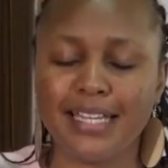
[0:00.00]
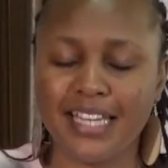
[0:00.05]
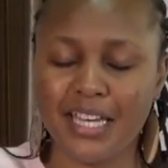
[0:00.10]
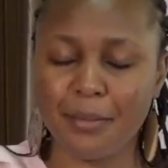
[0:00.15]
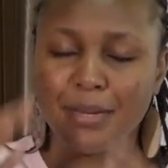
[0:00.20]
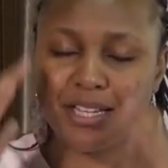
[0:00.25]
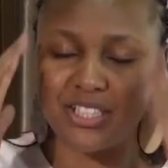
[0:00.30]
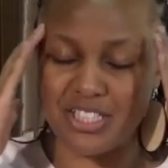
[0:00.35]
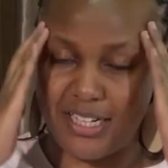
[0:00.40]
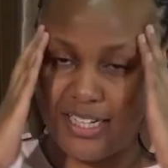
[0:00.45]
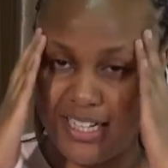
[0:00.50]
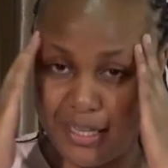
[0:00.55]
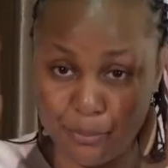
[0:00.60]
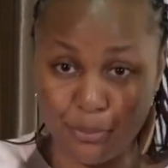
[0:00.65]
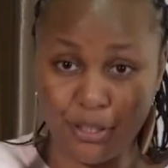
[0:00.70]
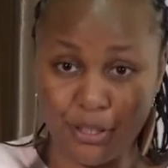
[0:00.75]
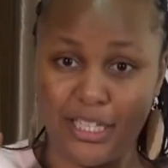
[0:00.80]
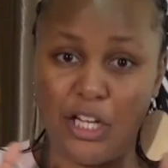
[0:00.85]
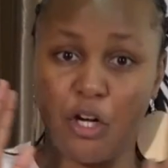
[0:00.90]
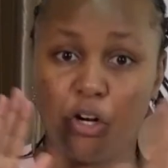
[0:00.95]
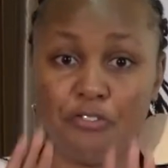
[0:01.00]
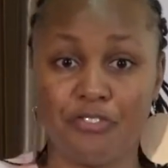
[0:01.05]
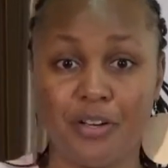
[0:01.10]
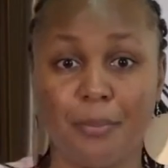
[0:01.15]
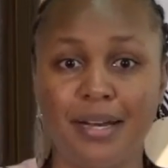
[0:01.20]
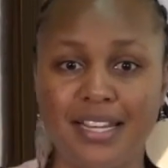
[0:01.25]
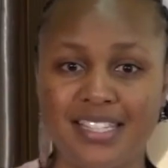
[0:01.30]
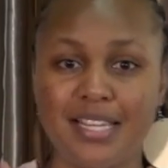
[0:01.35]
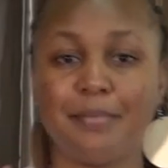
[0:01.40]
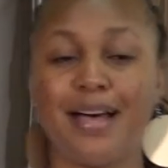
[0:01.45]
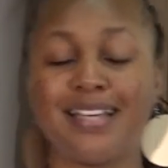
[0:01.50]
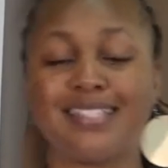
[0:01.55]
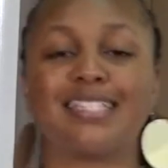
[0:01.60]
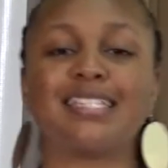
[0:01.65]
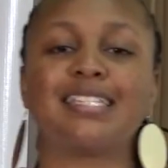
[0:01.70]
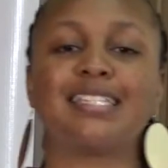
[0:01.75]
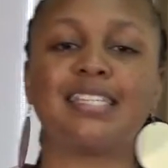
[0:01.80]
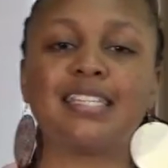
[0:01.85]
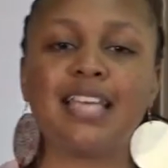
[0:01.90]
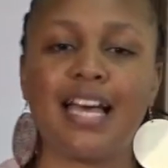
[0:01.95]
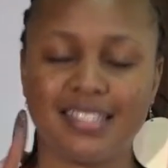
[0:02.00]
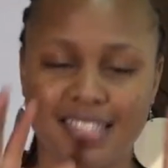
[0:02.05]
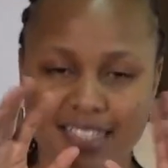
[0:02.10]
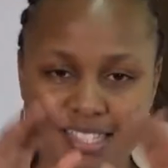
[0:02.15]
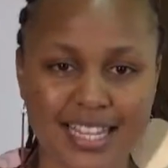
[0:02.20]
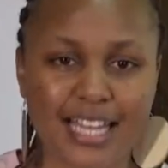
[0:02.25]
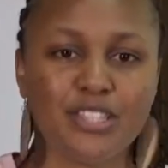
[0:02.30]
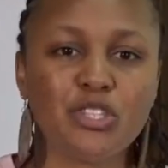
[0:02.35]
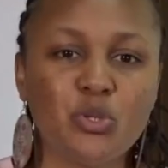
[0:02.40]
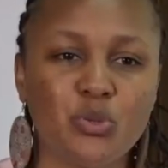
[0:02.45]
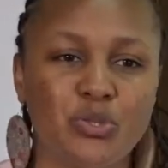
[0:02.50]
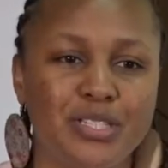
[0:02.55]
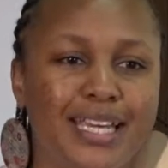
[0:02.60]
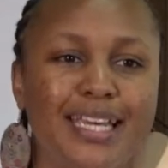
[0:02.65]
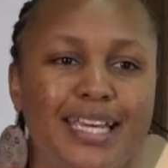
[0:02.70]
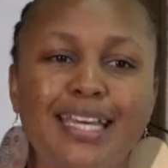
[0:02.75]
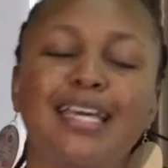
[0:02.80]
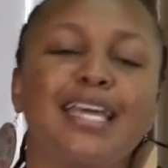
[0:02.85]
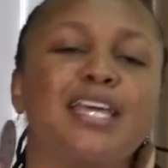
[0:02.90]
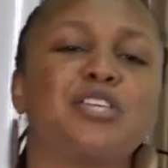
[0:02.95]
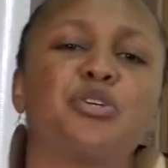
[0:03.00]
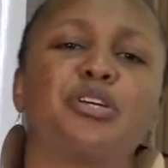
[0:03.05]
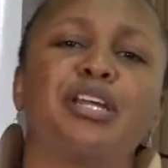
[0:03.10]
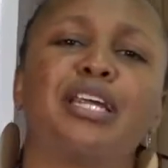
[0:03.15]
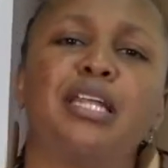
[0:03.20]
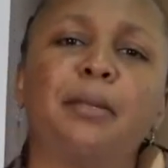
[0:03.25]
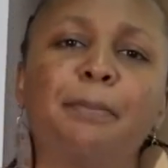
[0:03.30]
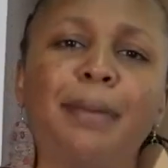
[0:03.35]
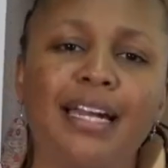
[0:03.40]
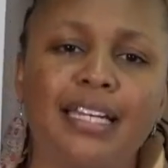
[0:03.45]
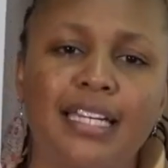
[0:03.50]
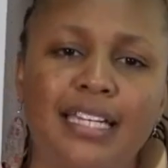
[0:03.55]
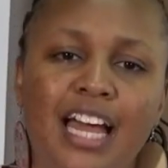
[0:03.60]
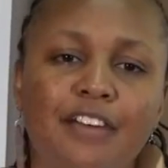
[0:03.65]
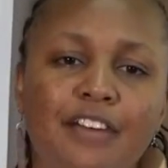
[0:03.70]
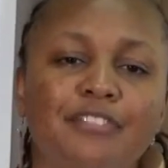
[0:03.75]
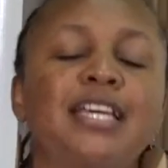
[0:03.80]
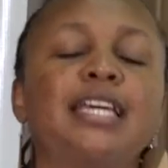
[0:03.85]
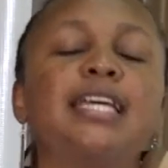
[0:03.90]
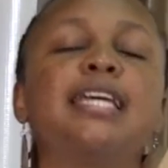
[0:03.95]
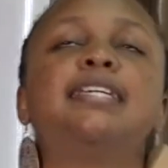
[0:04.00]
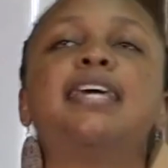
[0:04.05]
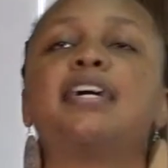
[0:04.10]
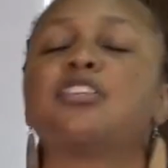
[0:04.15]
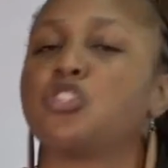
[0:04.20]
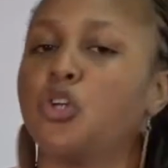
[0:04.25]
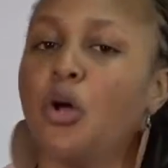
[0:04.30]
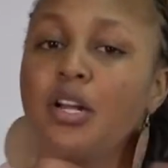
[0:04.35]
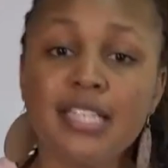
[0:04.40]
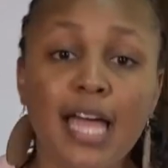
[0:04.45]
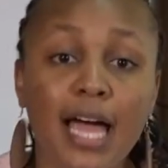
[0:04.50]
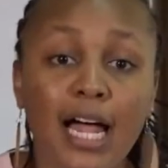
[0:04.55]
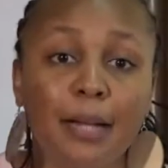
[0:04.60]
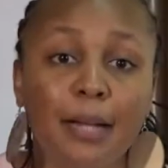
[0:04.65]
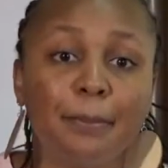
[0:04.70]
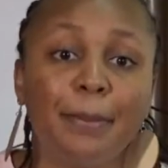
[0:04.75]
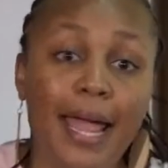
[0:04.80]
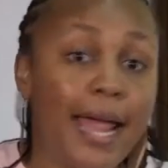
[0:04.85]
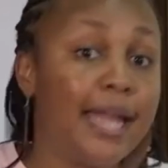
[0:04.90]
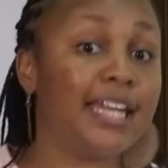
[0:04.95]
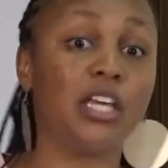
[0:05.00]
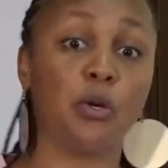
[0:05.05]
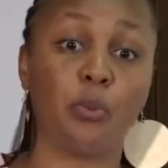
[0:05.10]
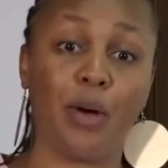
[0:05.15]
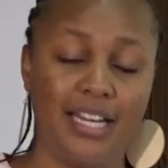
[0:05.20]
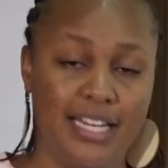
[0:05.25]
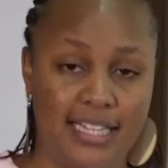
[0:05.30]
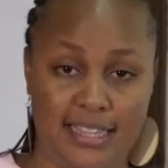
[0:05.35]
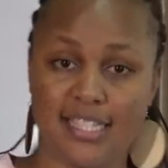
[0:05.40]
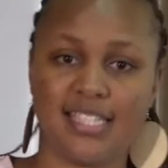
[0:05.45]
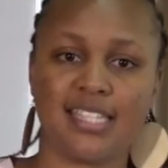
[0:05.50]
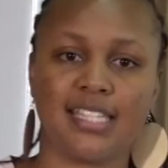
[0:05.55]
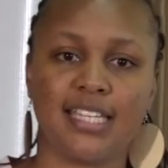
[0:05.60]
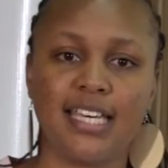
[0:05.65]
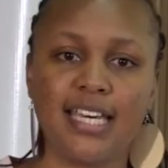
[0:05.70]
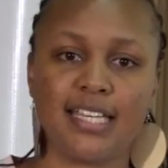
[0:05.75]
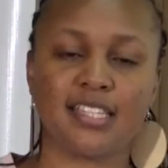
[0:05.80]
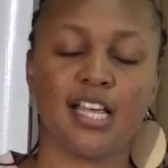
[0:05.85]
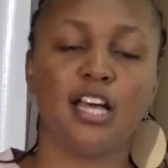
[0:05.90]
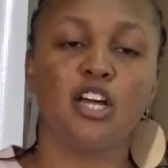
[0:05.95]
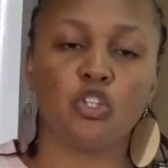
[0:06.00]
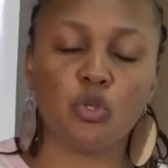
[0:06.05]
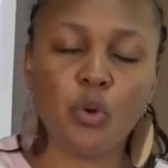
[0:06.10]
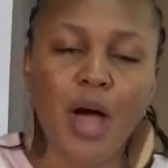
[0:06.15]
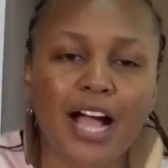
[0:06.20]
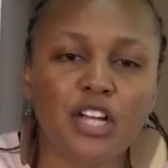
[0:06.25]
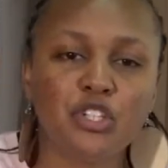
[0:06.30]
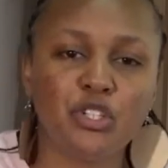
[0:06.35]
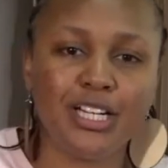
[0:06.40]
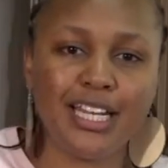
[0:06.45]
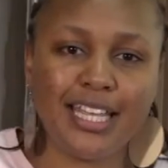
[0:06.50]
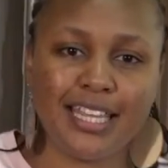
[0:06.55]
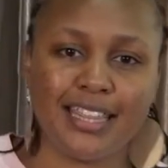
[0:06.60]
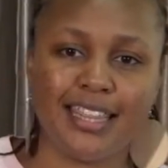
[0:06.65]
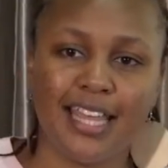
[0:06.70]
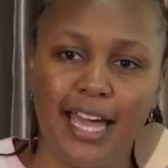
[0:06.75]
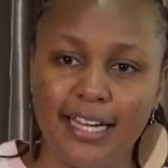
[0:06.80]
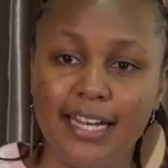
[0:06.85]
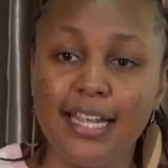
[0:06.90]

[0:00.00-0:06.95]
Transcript: image and labeling of feminism as it stands today is already bad enough. It does not help anyone in this case to actually then